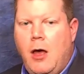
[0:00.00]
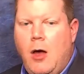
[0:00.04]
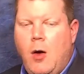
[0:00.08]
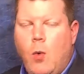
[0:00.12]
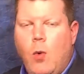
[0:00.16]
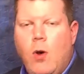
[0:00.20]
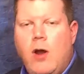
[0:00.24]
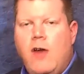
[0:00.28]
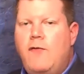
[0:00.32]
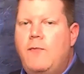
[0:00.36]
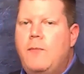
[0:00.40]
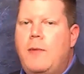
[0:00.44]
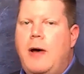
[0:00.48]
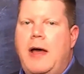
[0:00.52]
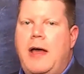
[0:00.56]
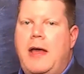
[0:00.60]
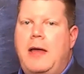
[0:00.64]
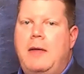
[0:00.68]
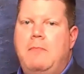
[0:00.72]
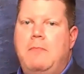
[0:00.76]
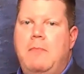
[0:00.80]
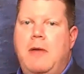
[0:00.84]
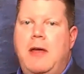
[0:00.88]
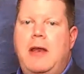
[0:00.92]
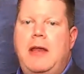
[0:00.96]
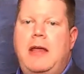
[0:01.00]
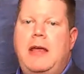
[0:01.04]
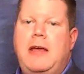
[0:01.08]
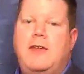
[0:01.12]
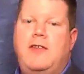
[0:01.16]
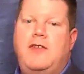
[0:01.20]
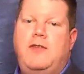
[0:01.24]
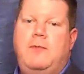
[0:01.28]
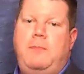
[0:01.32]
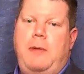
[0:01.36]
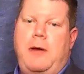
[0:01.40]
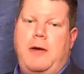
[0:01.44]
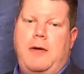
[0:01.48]
One of my many
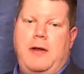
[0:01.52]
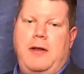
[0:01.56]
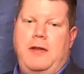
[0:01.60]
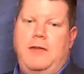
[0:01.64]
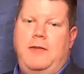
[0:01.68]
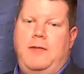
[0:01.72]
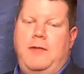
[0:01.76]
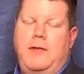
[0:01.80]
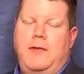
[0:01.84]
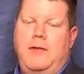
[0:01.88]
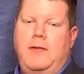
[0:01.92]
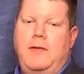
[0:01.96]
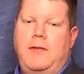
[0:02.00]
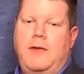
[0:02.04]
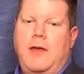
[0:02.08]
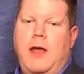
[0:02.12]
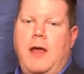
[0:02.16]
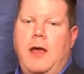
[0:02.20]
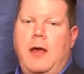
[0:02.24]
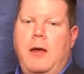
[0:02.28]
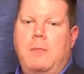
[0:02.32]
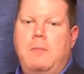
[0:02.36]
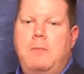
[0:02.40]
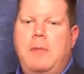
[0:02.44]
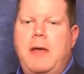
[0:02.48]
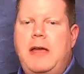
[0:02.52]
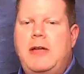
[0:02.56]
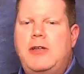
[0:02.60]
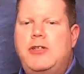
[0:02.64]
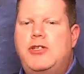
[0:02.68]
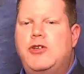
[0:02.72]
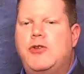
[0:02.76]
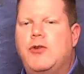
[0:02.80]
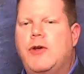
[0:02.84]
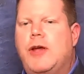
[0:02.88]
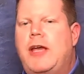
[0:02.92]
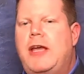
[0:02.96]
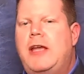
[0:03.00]
experiences, being
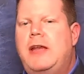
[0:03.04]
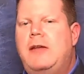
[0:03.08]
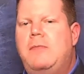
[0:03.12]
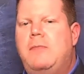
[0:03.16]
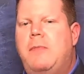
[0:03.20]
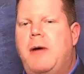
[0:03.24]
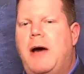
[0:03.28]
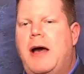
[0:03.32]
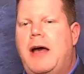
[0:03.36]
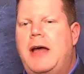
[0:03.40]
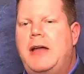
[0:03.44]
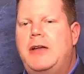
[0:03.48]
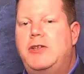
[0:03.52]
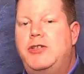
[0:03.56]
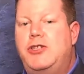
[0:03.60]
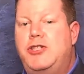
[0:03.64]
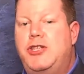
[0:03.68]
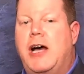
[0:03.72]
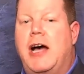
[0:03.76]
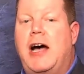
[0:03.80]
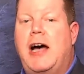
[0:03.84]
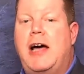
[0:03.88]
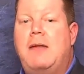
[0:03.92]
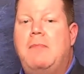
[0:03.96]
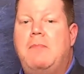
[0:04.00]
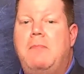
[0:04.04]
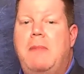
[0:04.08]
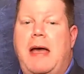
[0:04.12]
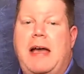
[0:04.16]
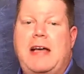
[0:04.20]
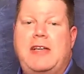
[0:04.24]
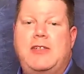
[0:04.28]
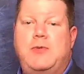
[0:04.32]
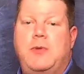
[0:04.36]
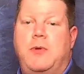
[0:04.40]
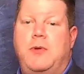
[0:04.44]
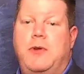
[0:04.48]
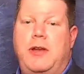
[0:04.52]
trained by John
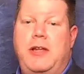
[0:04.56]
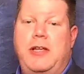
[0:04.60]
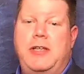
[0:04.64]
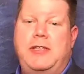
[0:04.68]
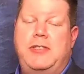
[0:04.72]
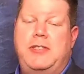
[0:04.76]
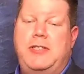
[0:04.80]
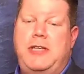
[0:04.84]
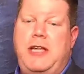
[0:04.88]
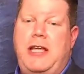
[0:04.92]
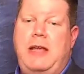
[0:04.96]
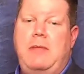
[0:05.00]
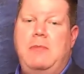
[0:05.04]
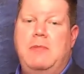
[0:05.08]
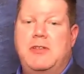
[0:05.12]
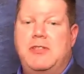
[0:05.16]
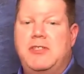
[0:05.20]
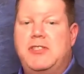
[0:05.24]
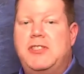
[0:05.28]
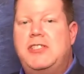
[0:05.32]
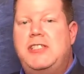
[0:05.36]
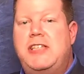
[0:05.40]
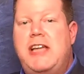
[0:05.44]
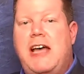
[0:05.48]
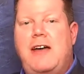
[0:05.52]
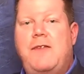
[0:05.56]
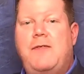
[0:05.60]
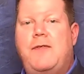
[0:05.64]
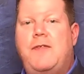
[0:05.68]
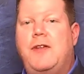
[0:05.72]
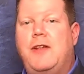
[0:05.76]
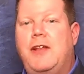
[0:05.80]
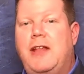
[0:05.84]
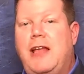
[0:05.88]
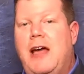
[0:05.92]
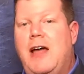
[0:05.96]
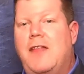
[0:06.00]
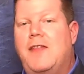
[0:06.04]
Maxwell and his team, is
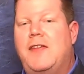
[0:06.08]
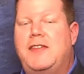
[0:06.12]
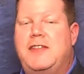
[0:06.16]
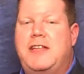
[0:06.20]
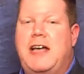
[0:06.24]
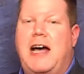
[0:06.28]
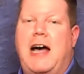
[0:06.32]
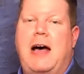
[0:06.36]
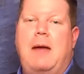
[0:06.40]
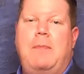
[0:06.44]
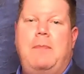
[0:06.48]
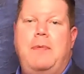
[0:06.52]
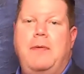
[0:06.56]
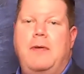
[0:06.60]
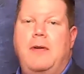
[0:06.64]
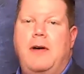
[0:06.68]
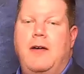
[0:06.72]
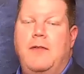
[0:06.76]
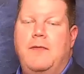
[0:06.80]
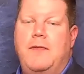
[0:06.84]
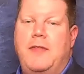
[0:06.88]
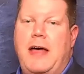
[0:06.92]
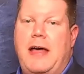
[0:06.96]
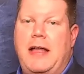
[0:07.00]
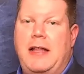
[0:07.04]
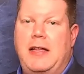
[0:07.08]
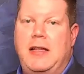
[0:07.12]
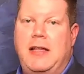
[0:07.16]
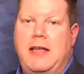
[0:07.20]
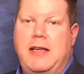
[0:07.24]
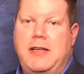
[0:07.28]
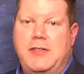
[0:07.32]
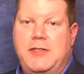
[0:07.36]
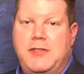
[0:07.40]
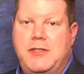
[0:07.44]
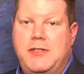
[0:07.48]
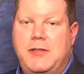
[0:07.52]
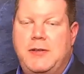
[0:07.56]
definitely on the top of that
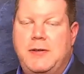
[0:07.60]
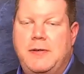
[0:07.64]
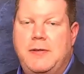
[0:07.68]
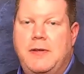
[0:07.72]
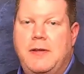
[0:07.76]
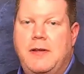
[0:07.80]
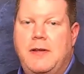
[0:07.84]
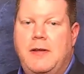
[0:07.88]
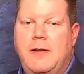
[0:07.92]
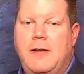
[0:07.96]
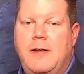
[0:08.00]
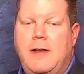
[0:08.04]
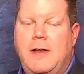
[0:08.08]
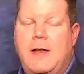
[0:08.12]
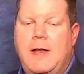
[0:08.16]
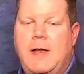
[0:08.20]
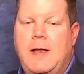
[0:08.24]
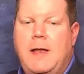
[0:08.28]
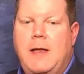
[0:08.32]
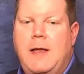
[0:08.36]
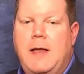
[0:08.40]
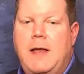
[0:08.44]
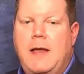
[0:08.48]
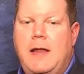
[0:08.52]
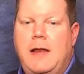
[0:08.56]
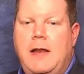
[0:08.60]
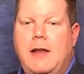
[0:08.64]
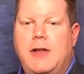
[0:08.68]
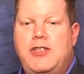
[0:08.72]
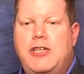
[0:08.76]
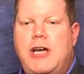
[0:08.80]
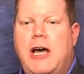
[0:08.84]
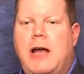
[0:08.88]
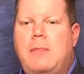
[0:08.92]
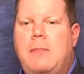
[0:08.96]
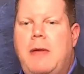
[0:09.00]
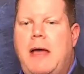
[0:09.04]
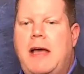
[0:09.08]
list. Now,
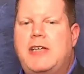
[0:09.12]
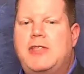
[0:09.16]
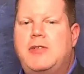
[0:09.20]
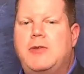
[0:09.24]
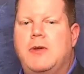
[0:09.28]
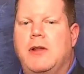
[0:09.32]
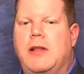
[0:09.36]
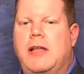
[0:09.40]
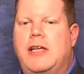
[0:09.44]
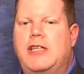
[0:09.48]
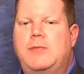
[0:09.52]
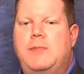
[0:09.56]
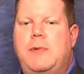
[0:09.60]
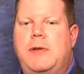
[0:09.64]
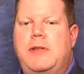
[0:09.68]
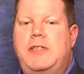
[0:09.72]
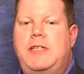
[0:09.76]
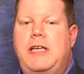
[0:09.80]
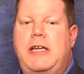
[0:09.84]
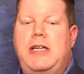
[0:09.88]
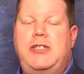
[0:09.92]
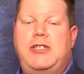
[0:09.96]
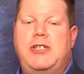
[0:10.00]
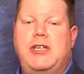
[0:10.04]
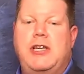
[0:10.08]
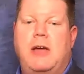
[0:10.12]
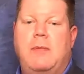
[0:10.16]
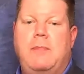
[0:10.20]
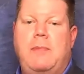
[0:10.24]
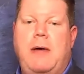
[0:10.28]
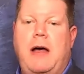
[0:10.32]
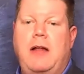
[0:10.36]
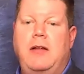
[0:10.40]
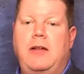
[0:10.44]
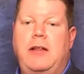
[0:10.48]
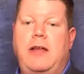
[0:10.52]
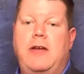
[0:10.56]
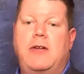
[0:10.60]
John Maxwell has been teaching
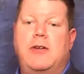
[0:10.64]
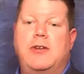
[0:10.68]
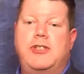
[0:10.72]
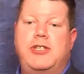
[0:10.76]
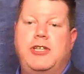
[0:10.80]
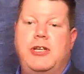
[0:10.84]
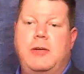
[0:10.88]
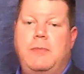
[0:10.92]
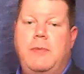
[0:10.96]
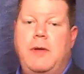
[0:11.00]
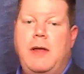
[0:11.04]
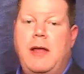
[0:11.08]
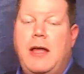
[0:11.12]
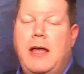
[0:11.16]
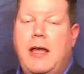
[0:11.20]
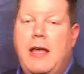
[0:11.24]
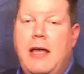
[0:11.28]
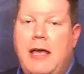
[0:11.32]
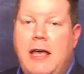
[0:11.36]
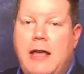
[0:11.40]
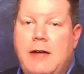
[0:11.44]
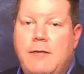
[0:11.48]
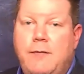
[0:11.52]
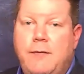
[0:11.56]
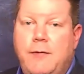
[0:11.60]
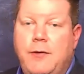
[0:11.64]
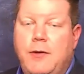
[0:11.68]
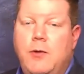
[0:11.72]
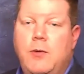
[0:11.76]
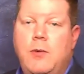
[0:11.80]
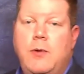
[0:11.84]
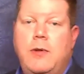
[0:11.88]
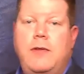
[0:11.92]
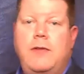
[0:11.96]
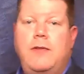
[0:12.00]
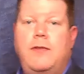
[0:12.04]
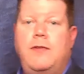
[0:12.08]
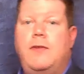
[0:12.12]
about leadership,
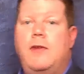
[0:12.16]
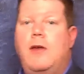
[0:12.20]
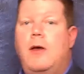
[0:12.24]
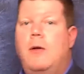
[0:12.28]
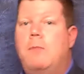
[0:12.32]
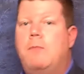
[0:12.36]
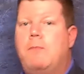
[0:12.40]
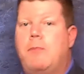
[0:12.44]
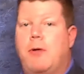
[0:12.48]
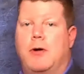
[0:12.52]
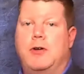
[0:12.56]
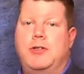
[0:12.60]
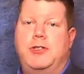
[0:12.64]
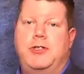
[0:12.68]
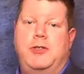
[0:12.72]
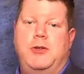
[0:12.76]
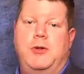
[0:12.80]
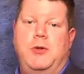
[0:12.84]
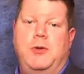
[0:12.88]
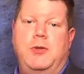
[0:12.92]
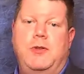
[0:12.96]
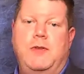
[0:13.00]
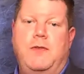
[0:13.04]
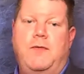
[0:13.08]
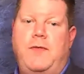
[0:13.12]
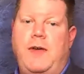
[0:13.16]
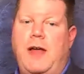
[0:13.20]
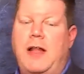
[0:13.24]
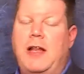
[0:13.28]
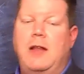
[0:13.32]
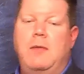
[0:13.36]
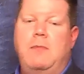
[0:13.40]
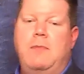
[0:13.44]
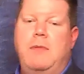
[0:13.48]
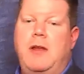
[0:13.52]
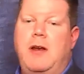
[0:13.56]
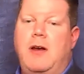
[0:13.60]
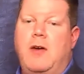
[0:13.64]
influence, personal
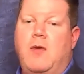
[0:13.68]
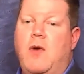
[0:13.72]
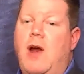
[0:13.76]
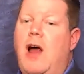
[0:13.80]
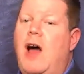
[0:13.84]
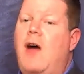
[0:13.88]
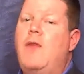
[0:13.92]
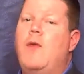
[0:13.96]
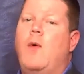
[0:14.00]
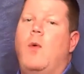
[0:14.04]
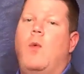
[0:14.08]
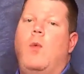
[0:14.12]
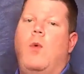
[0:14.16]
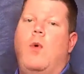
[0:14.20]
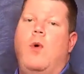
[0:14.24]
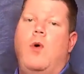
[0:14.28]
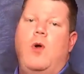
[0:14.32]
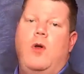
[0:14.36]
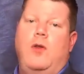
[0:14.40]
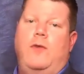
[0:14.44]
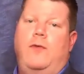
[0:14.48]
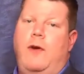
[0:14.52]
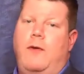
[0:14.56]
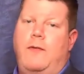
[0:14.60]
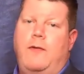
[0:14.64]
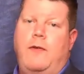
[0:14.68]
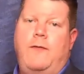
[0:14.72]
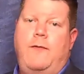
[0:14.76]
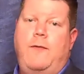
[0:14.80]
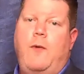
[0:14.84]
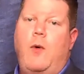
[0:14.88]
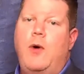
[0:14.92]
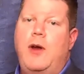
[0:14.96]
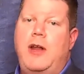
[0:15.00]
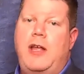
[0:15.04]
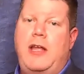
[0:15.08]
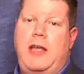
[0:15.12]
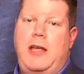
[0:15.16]
development around the world for over
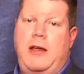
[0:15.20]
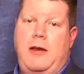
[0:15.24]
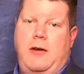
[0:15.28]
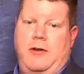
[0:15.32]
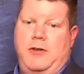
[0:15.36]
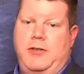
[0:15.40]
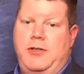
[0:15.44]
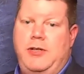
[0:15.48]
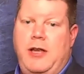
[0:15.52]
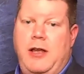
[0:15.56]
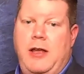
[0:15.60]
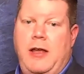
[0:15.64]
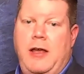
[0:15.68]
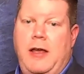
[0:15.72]
40 years.